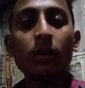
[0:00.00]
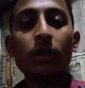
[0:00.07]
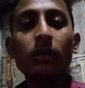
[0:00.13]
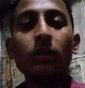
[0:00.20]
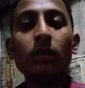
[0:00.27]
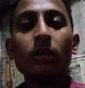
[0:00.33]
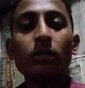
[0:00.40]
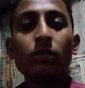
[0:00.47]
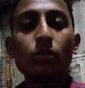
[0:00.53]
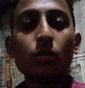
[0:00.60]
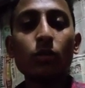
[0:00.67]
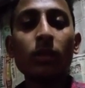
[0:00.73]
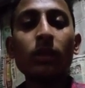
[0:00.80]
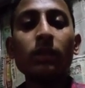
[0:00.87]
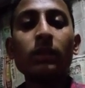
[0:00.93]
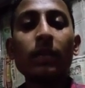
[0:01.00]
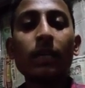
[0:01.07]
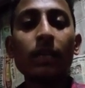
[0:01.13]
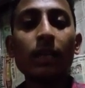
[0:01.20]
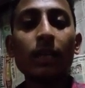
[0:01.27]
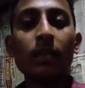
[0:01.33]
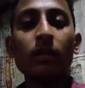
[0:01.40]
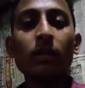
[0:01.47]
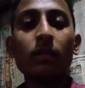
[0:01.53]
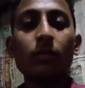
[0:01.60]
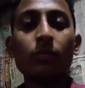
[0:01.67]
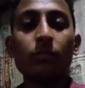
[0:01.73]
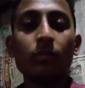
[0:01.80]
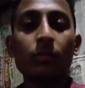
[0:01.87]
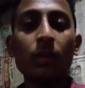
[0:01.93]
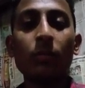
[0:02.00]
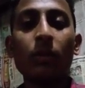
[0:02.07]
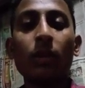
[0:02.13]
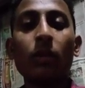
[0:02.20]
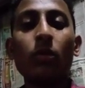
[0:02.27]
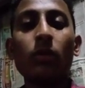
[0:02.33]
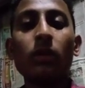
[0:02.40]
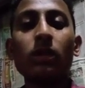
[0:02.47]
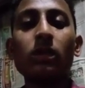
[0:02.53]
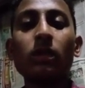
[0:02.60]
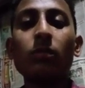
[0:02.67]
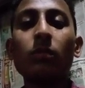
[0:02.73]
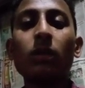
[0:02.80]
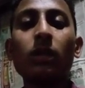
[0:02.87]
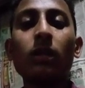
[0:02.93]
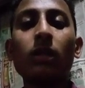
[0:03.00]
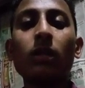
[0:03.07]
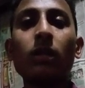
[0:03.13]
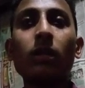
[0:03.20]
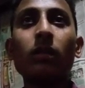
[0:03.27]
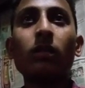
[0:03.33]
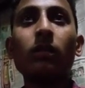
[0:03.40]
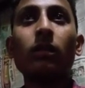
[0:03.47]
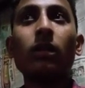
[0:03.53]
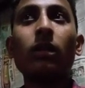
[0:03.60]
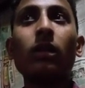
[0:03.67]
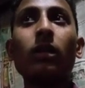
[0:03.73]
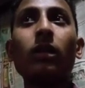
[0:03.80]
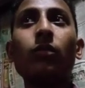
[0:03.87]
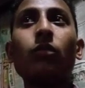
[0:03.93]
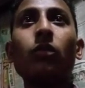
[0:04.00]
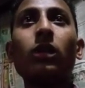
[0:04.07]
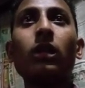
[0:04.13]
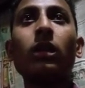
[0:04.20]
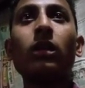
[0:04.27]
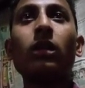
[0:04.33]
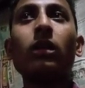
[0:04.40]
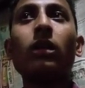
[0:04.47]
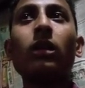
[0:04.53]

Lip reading: it store inside that memory location. But if we